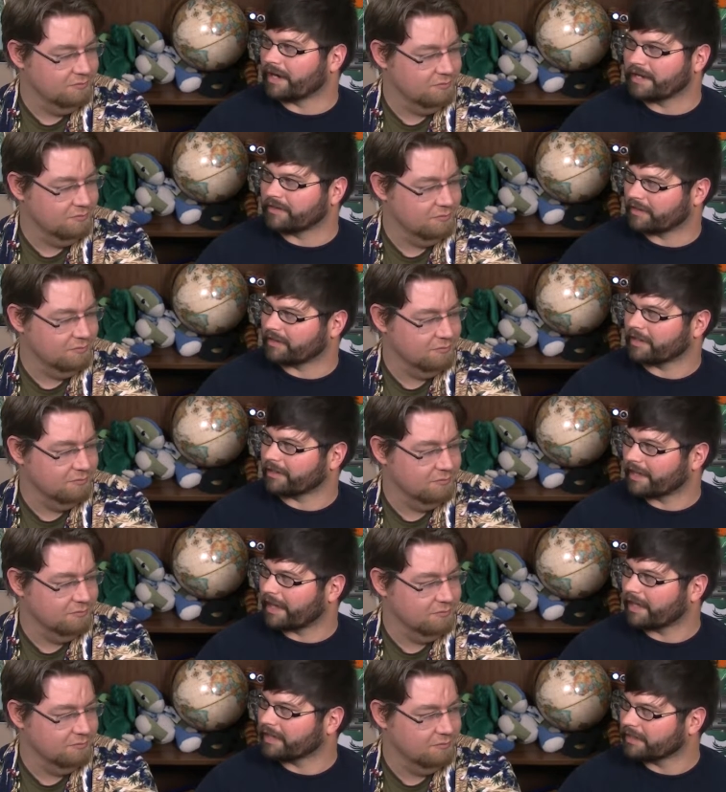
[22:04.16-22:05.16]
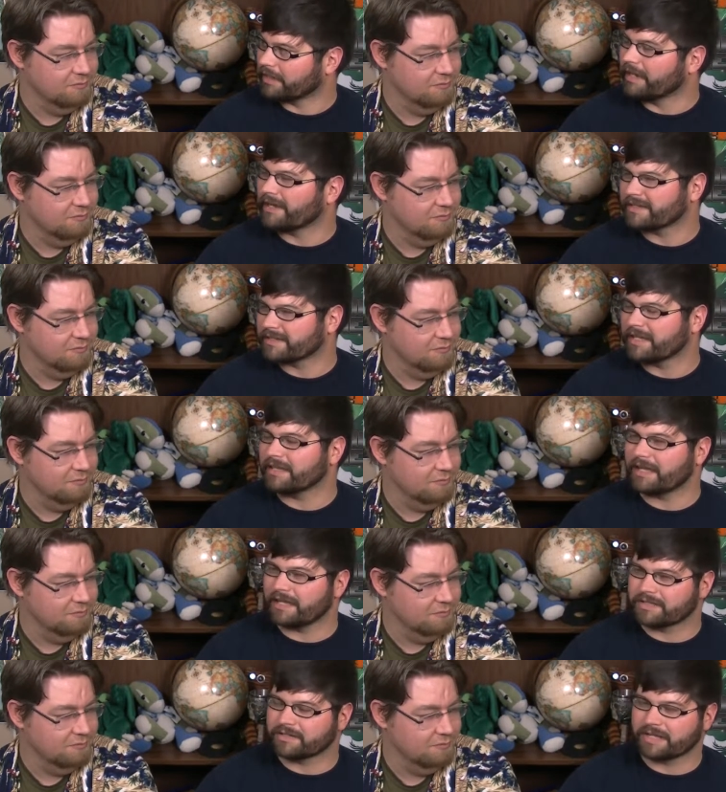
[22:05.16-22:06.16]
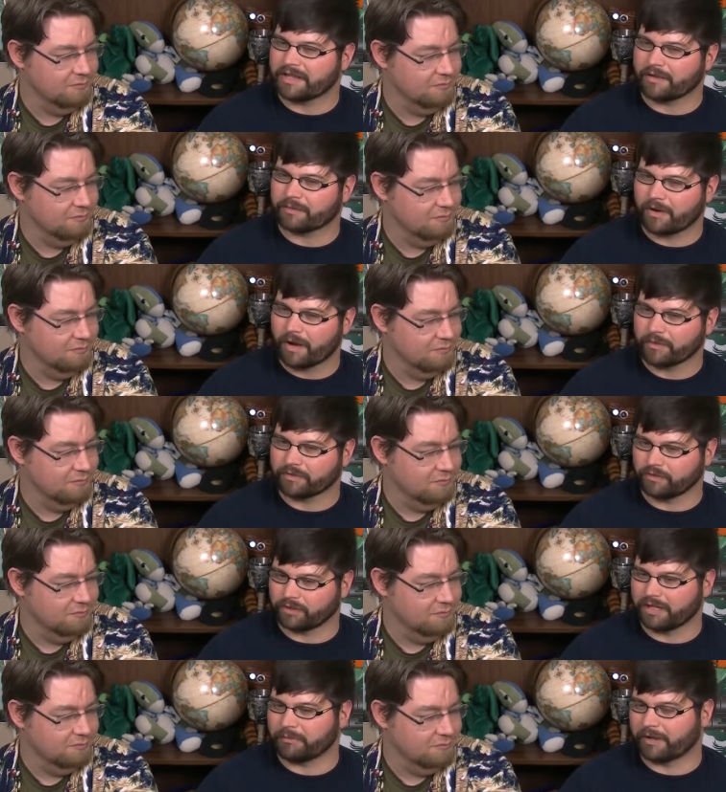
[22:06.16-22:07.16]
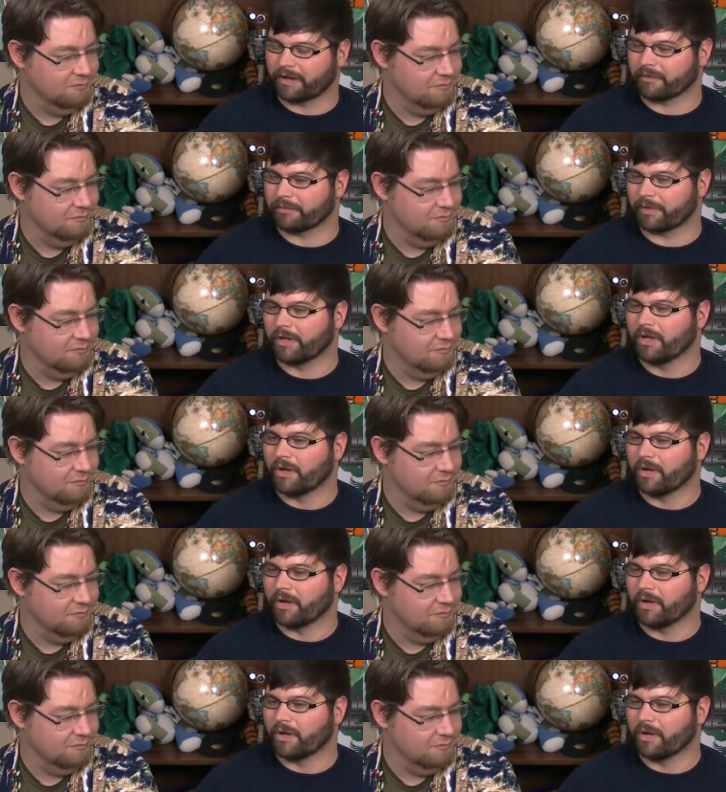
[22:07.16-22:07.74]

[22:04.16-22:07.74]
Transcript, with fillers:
Speaker 1: anything like that. Not to say that if there's anything wrong with looking better, but